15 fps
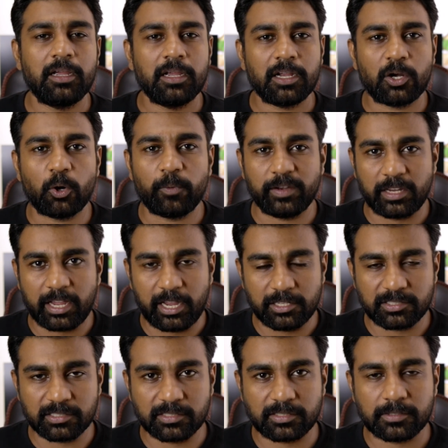COVID
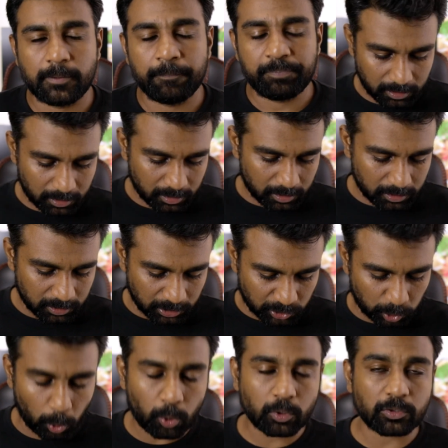cases. The
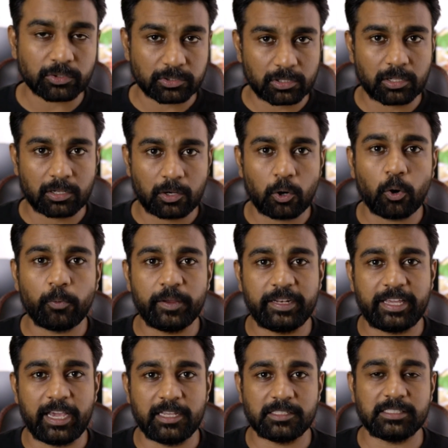total COVID
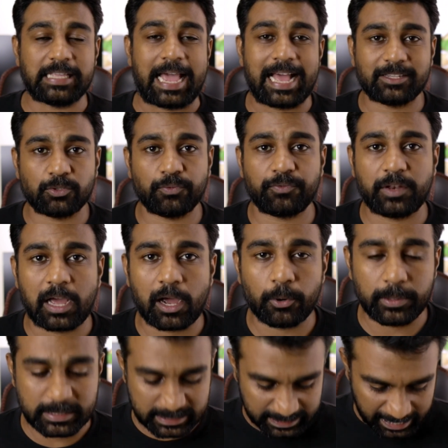cases as of now
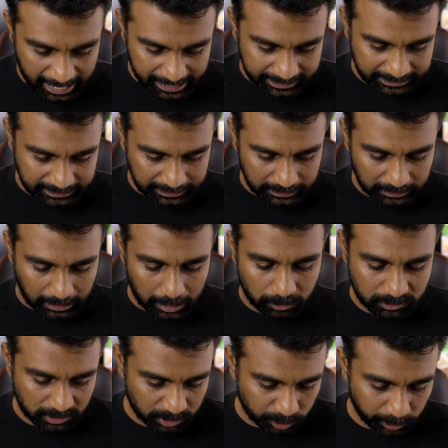is
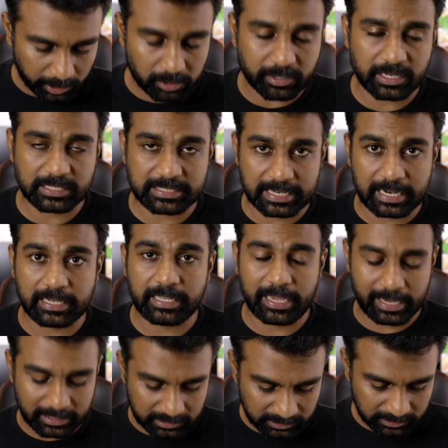19,310
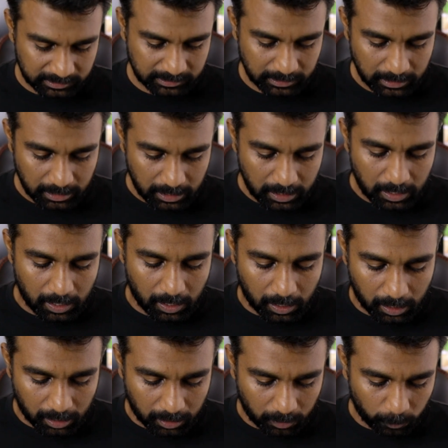cases,
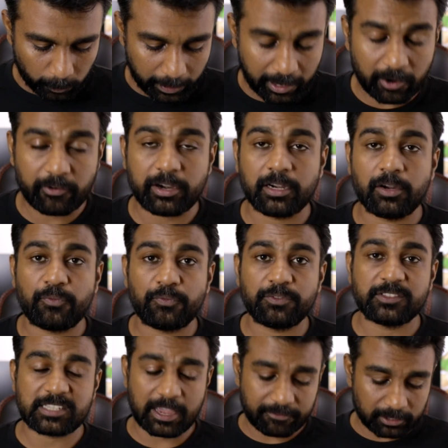wherein
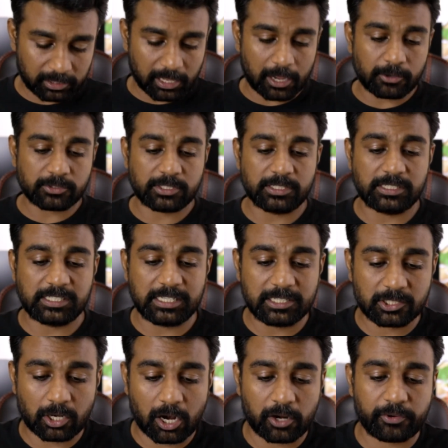
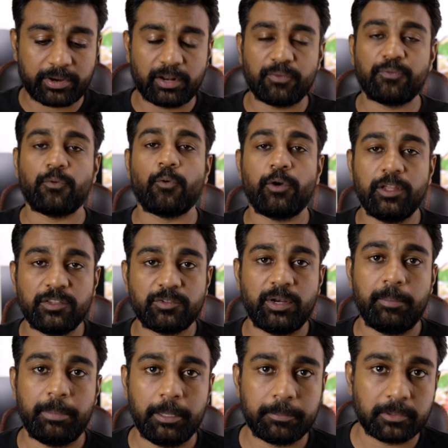7,643
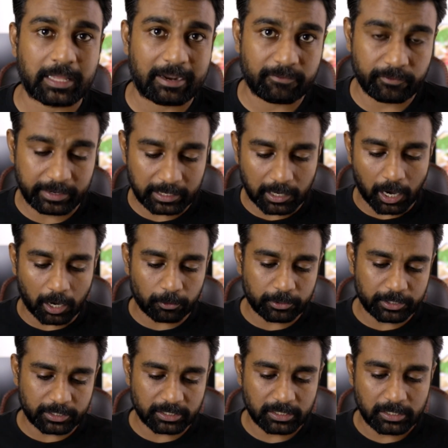people have
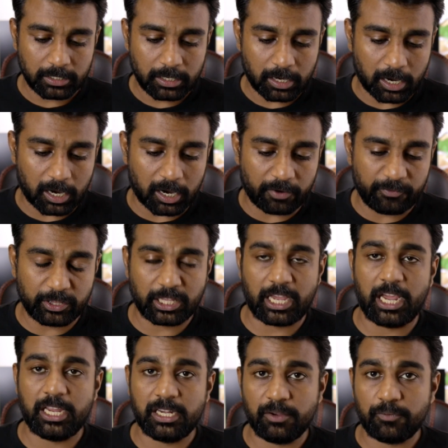recovered with
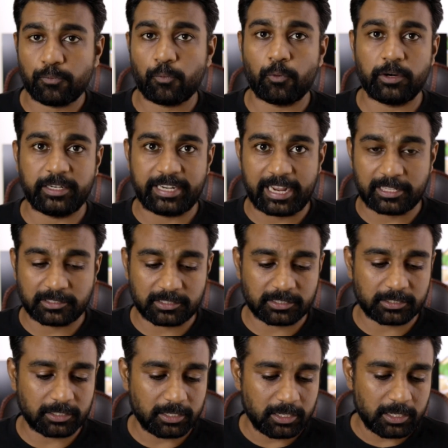84
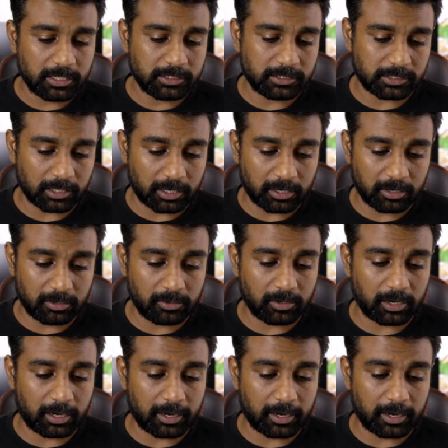deaths. So,